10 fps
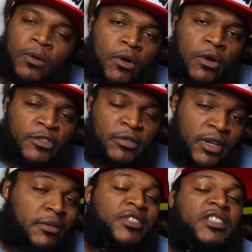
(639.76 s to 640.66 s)
war over some
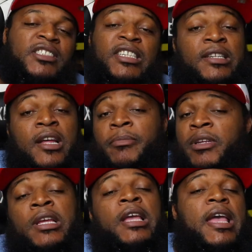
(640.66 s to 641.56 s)
dumb shit, cause that's not
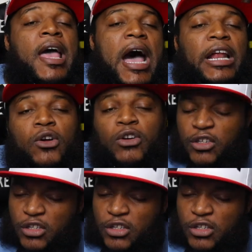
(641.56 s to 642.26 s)
me. I don't